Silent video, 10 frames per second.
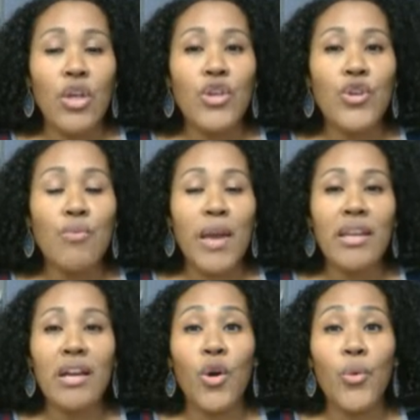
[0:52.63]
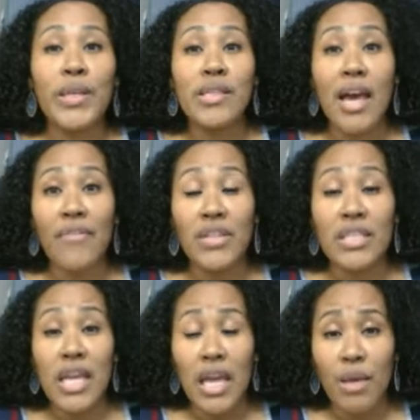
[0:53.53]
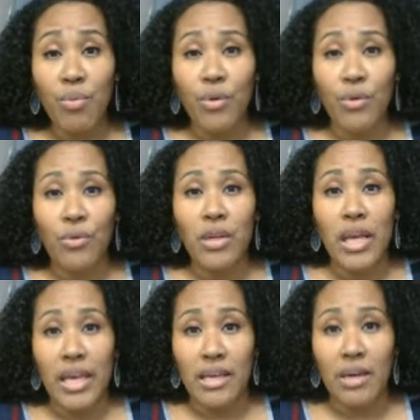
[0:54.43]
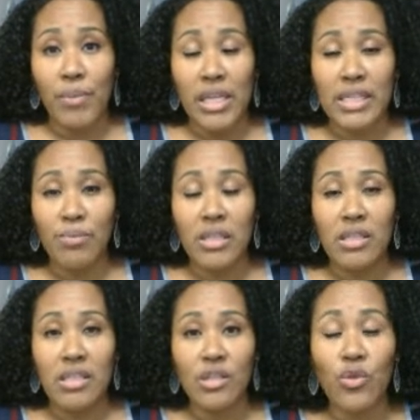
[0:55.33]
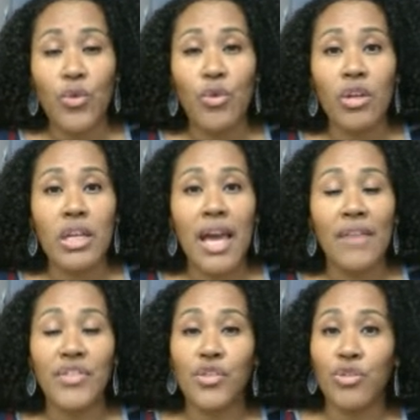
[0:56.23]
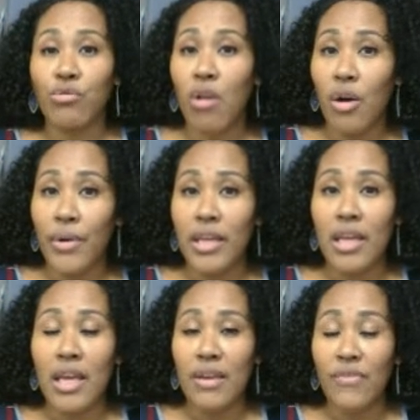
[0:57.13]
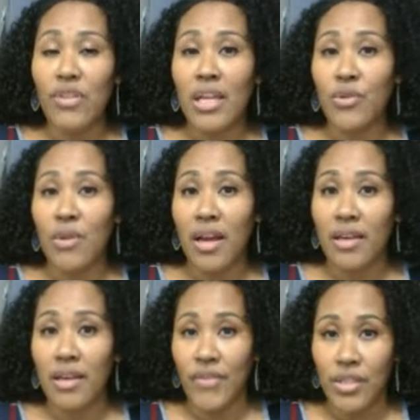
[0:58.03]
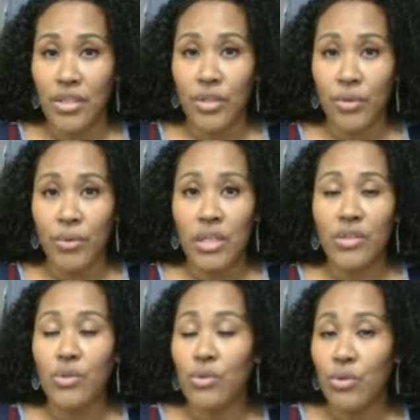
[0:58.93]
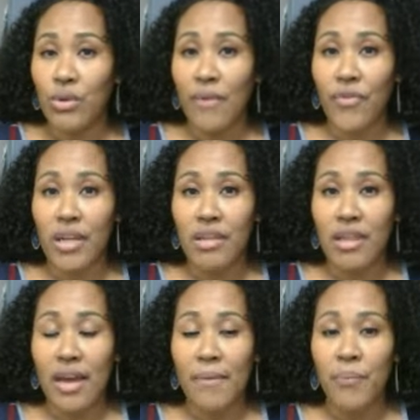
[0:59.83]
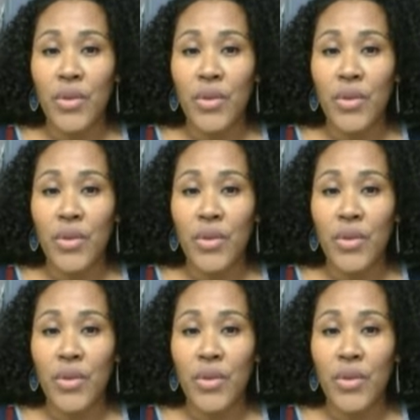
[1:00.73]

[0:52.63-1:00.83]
You may not always have the table income and expenses, so you're going to have to draw it if they do not give it to you. So do not forget that.